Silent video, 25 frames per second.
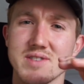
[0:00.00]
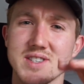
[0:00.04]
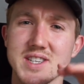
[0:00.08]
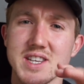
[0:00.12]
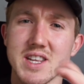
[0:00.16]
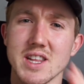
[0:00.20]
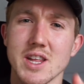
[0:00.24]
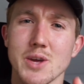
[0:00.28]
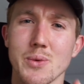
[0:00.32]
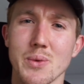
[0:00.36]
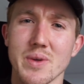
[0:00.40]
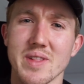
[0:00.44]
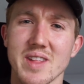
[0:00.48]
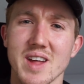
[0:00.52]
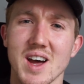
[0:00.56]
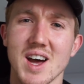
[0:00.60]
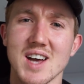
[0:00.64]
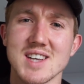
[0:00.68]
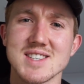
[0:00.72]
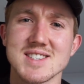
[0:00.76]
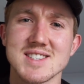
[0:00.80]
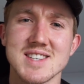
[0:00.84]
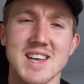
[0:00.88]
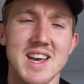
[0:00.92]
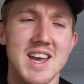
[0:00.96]
dealing with
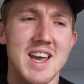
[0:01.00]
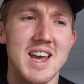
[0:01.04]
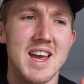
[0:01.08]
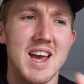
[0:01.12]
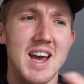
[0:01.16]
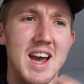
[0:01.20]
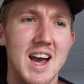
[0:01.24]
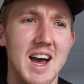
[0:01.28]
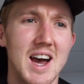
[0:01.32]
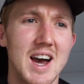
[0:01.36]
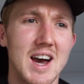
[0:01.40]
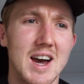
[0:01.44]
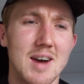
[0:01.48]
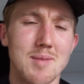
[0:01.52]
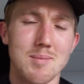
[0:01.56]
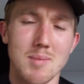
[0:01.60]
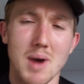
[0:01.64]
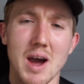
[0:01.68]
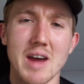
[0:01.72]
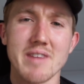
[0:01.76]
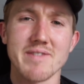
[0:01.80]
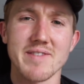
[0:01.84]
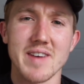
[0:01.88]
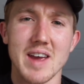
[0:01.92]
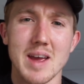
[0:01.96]
us uh,
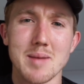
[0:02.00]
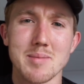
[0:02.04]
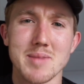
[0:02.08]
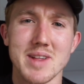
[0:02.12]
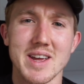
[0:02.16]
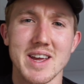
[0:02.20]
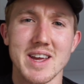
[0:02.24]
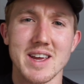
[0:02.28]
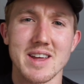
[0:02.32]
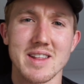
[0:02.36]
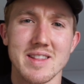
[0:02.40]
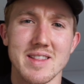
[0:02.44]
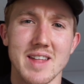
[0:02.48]
my family,